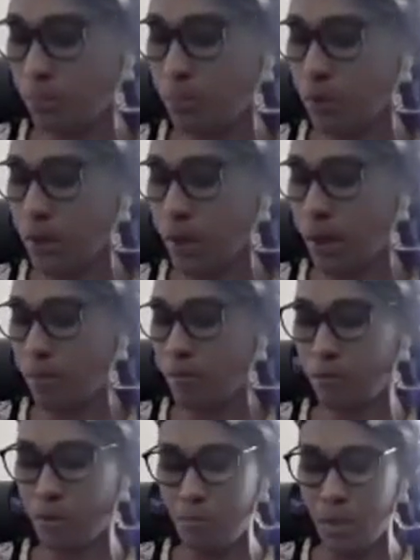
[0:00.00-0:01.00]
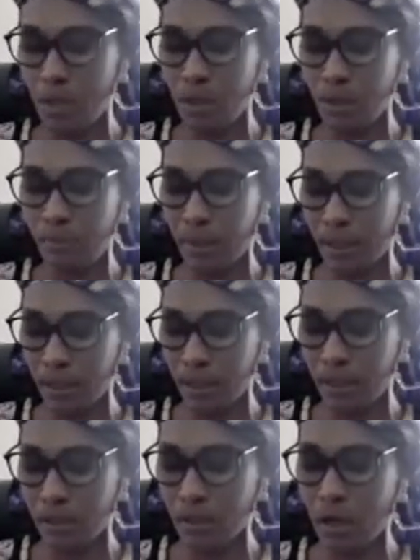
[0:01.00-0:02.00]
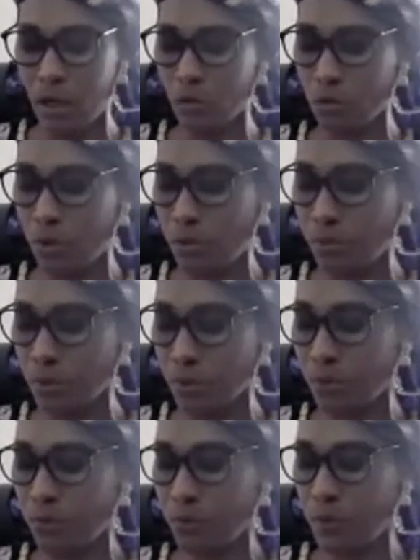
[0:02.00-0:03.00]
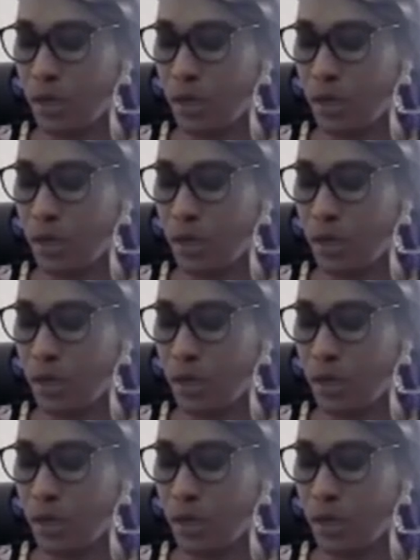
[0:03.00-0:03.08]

program for media partners to improve